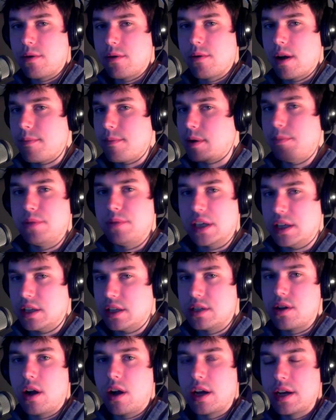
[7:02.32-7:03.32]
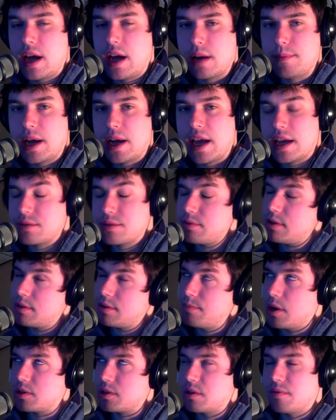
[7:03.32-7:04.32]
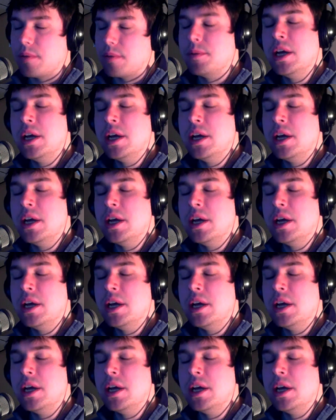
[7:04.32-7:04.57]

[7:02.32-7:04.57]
where I'm completely talking out of my ass, which is most of them,